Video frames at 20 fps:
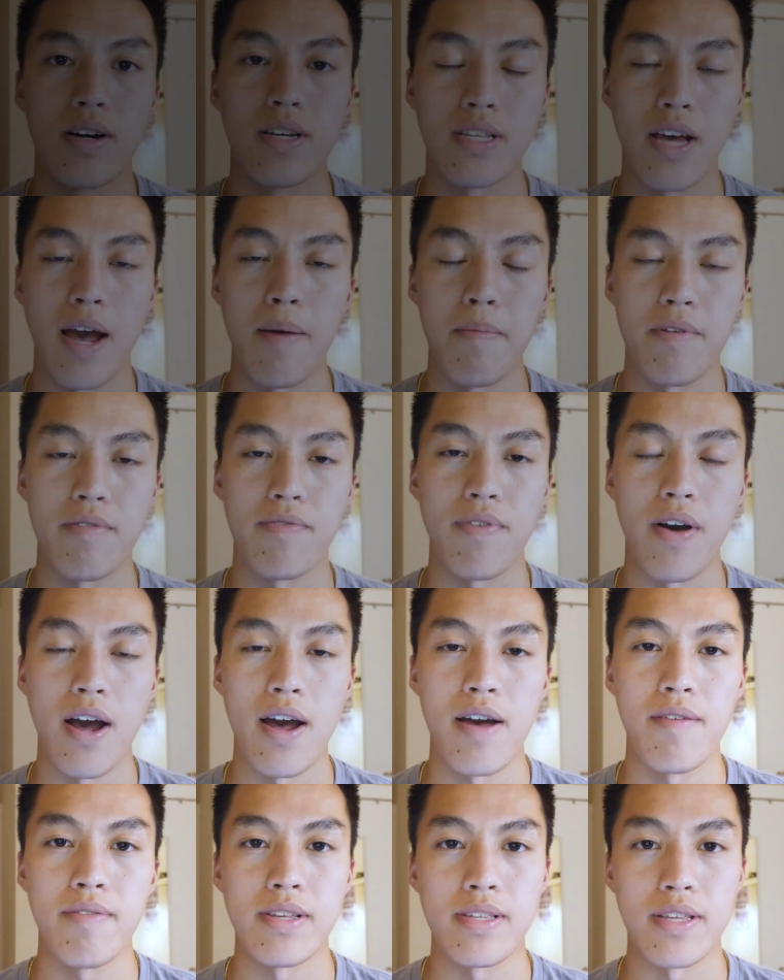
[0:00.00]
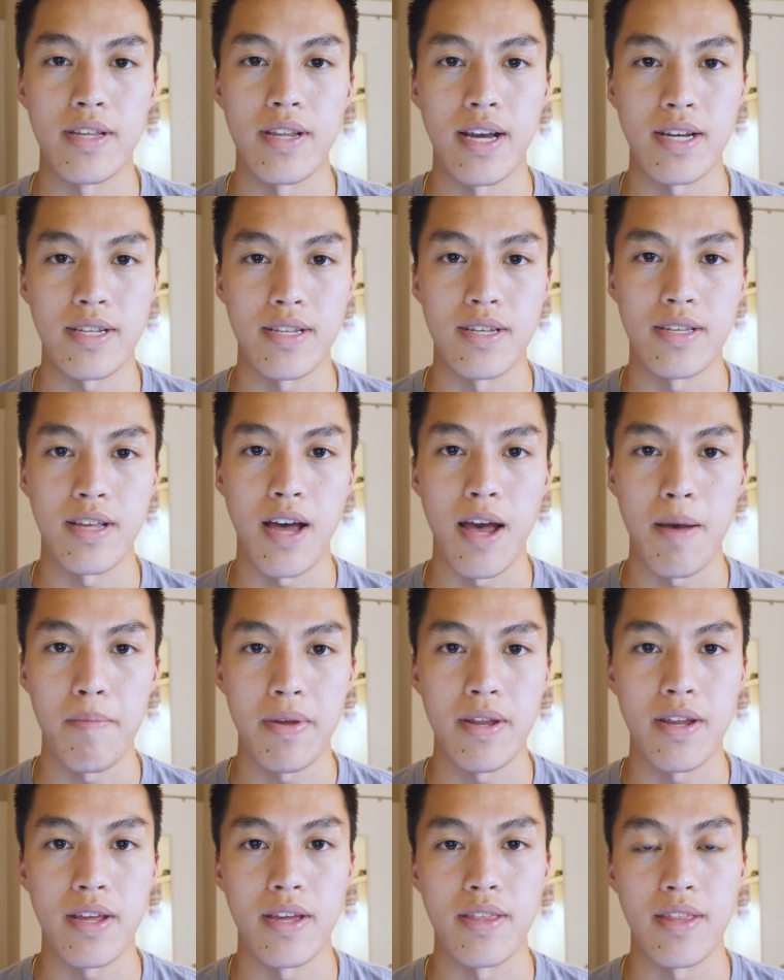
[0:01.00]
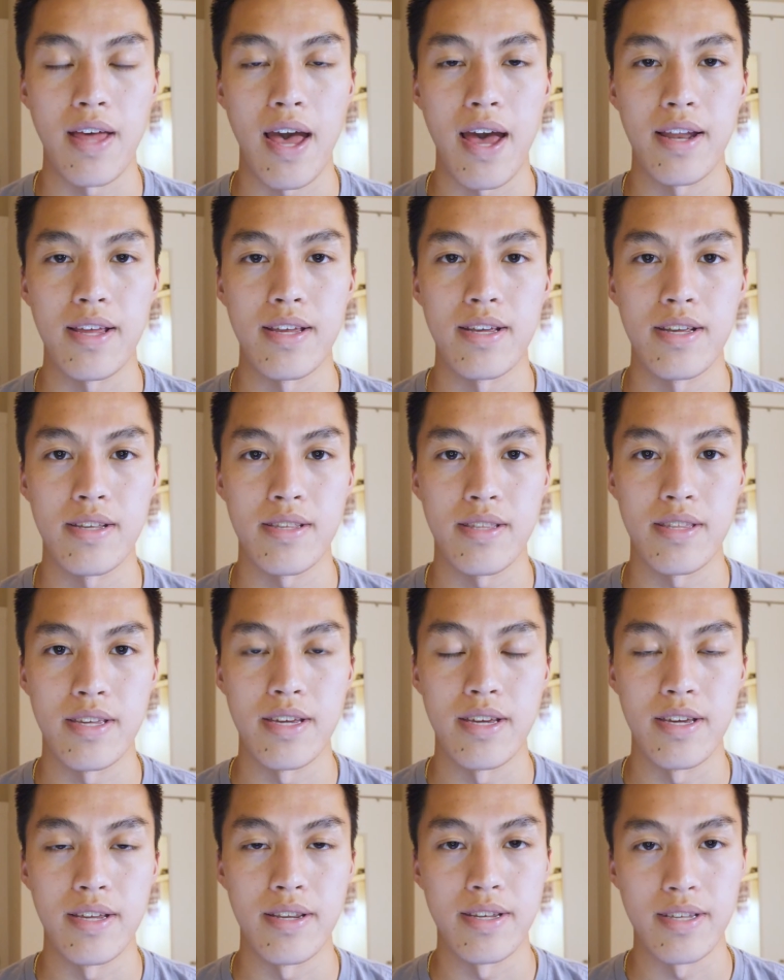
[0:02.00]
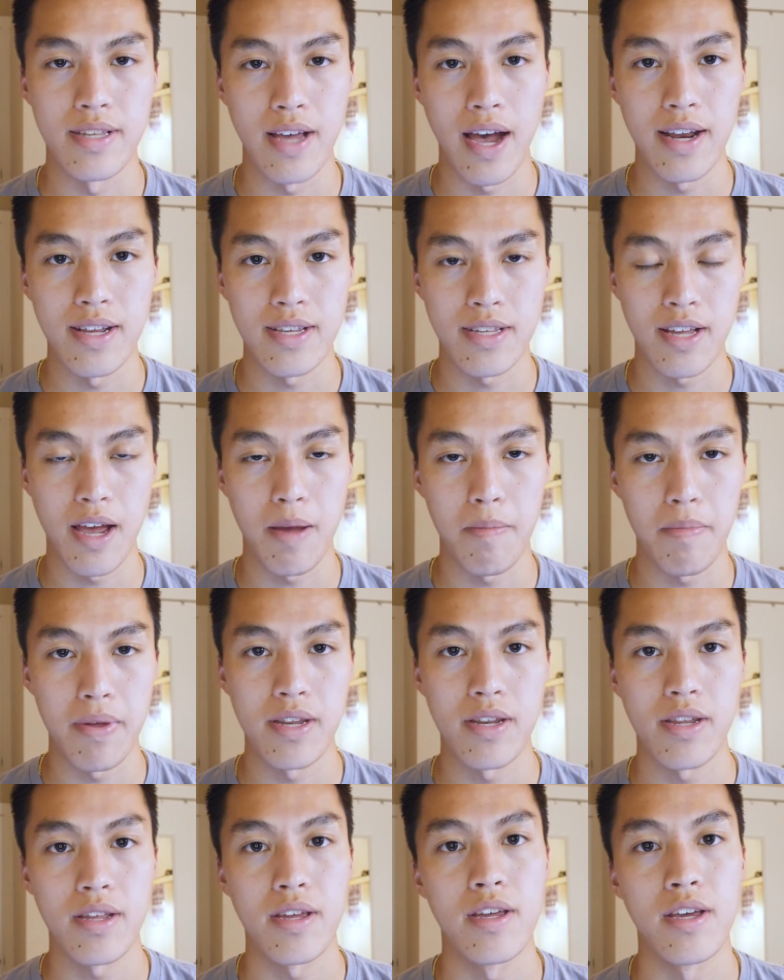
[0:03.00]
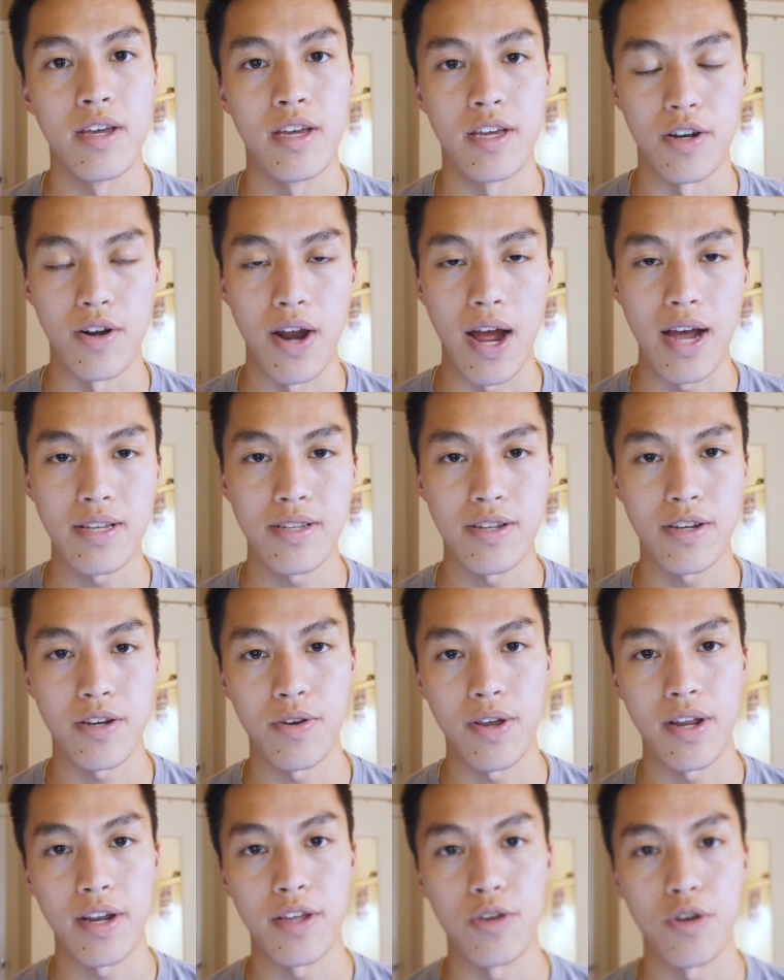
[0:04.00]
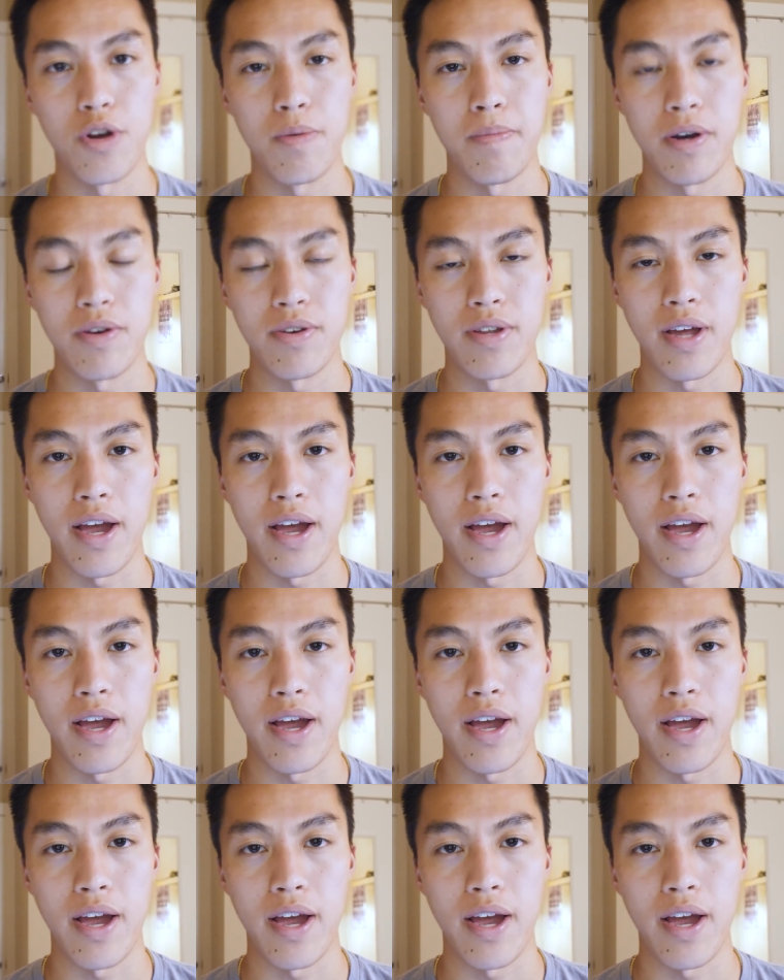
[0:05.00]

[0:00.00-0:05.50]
Assignment 5 is the next assignment, and that is the design assignment. You're asked to create a UML